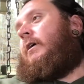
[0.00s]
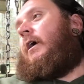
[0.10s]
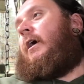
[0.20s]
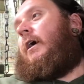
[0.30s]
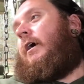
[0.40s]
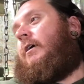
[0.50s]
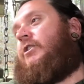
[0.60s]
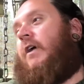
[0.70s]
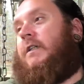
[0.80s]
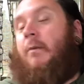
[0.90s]

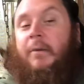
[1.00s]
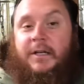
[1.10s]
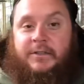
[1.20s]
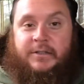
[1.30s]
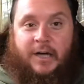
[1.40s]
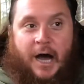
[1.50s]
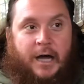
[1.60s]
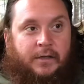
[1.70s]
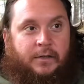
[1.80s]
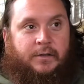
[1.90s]
Shout out to my buddy Scott.